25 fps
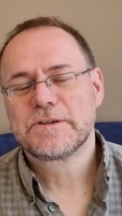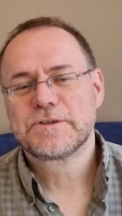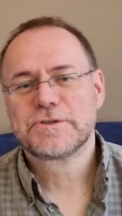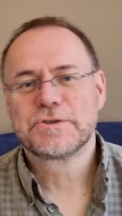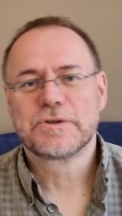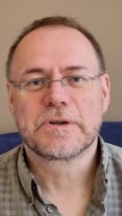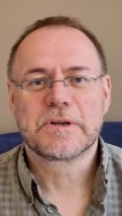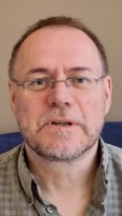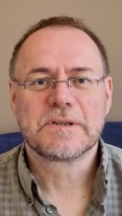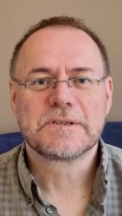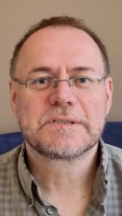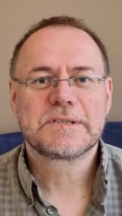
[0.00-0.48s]

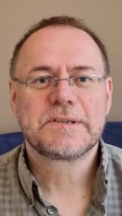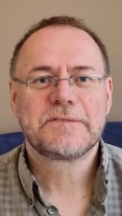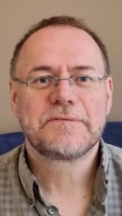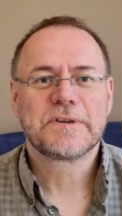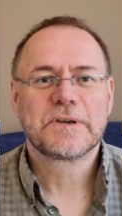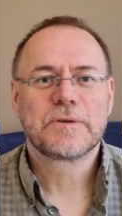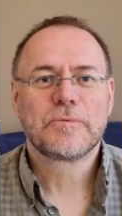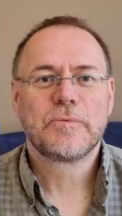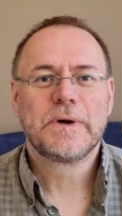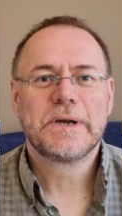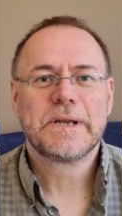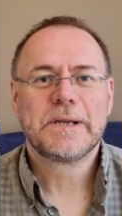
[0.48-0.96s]
journals
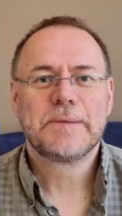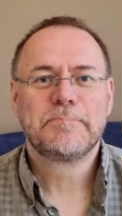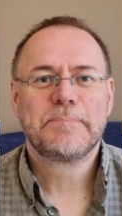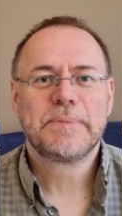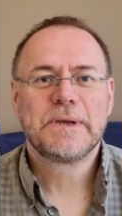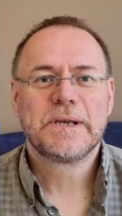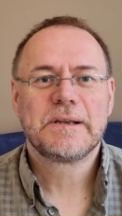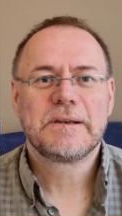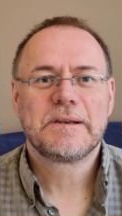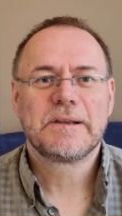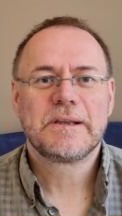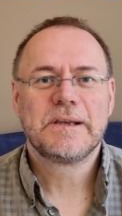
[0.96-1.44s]
differ quite a
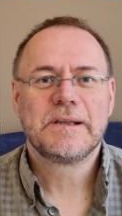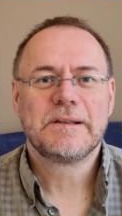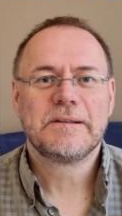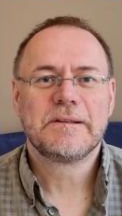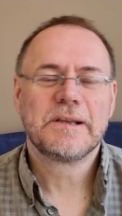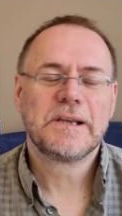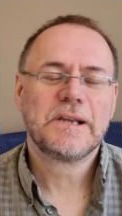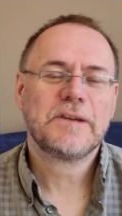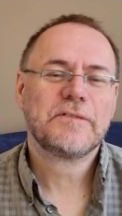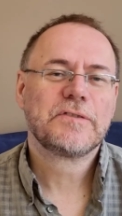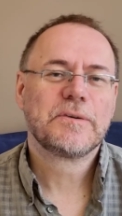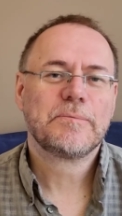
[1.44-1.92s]
bit in
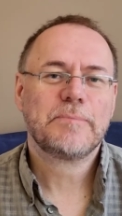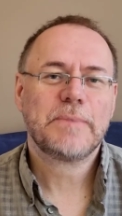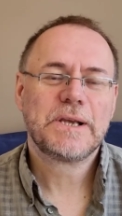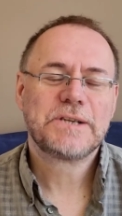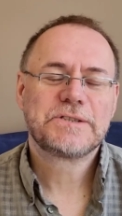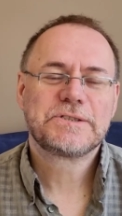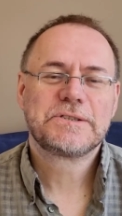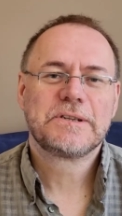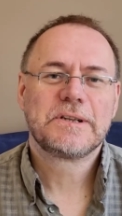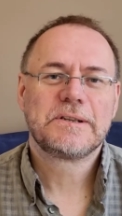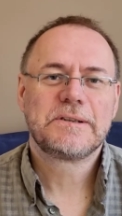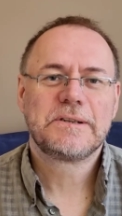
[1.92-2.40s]
the
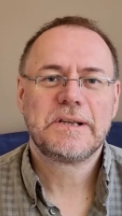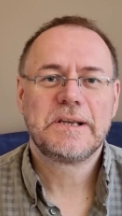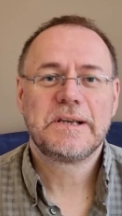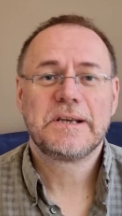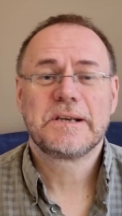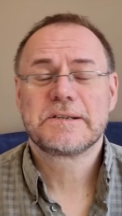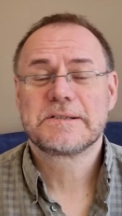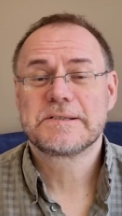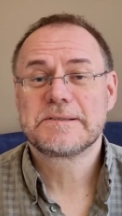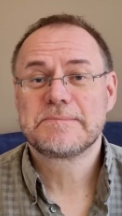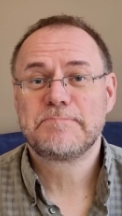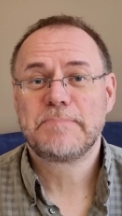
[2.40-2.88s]
information that they
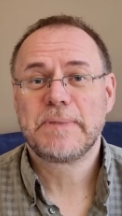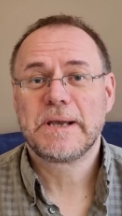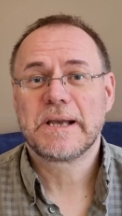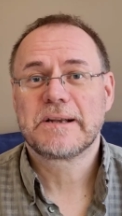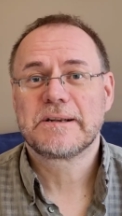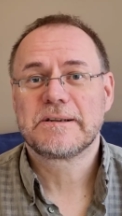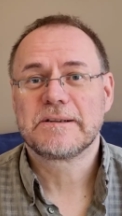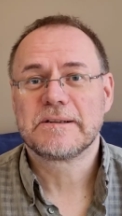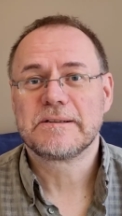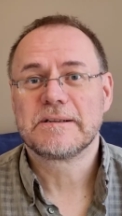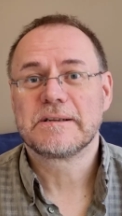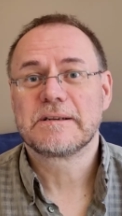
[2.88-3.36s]

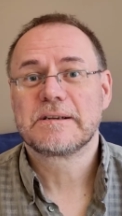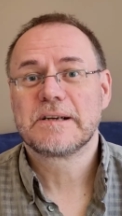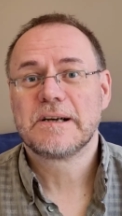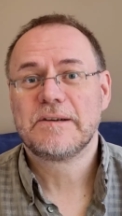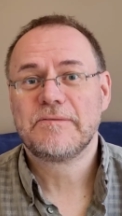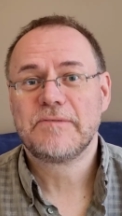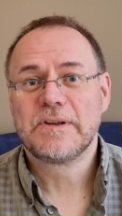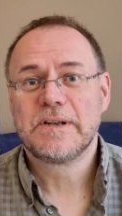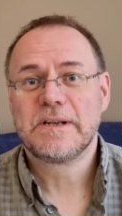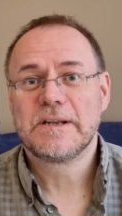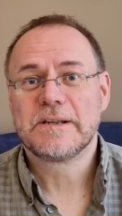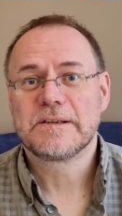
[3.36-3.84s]
expect in the
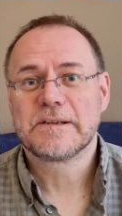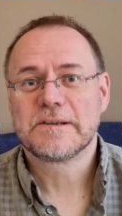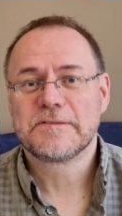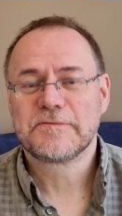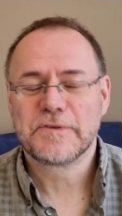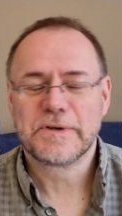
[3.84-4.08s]
cover letter.